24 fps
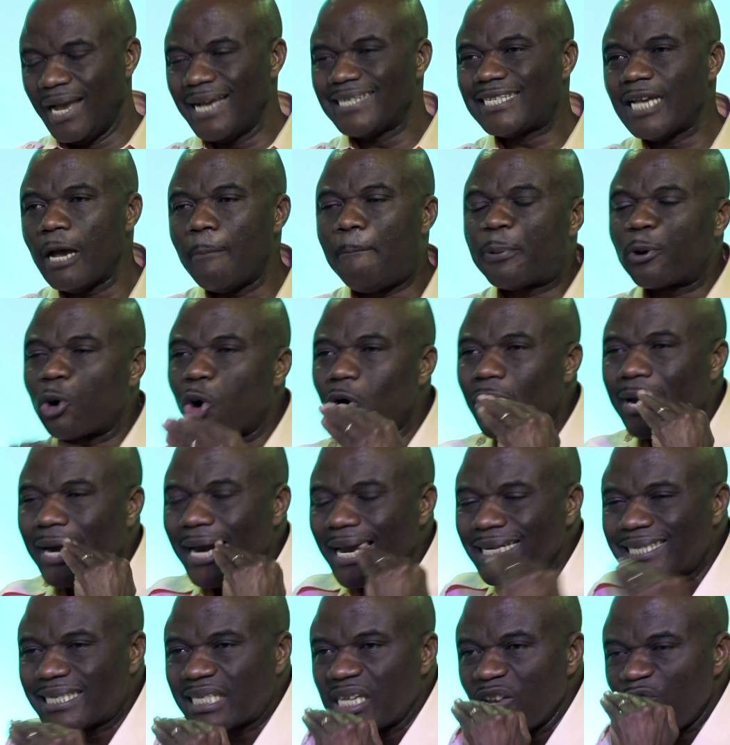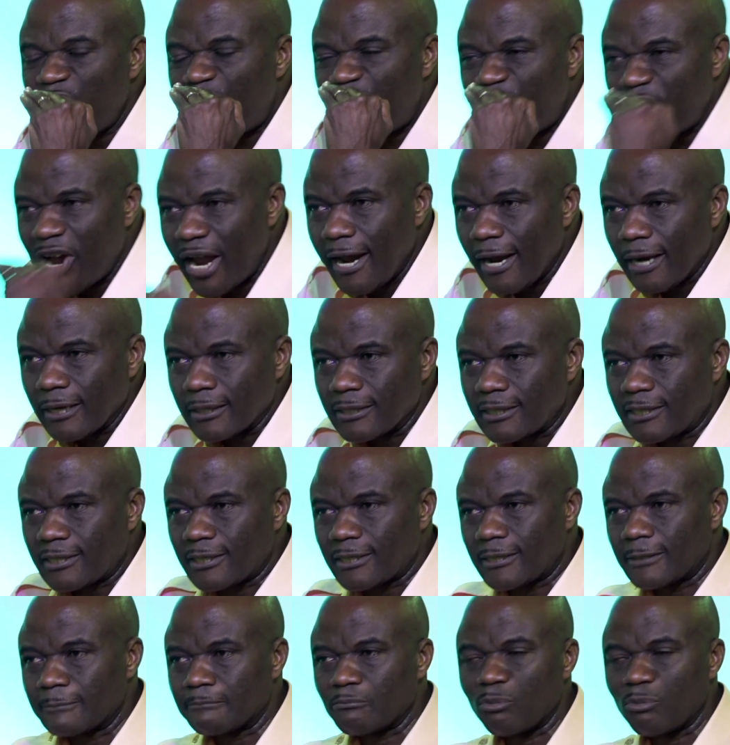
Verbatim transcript: It's a progressive thing.